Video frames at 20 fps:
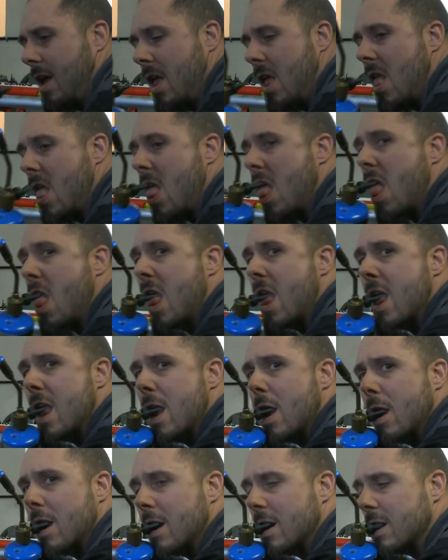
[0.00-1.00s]

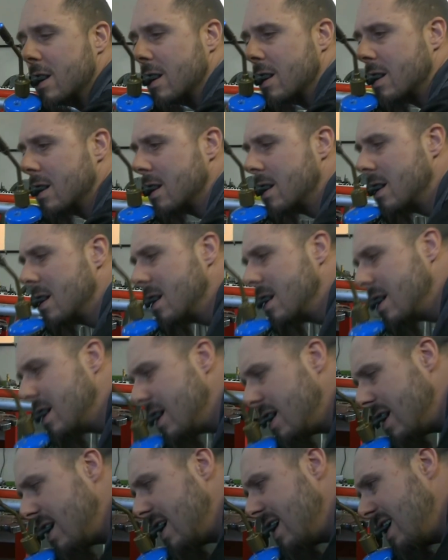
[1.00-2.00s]

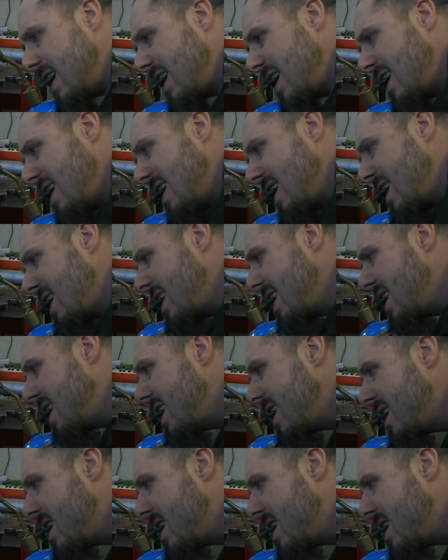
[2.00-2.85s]
Nothing is said.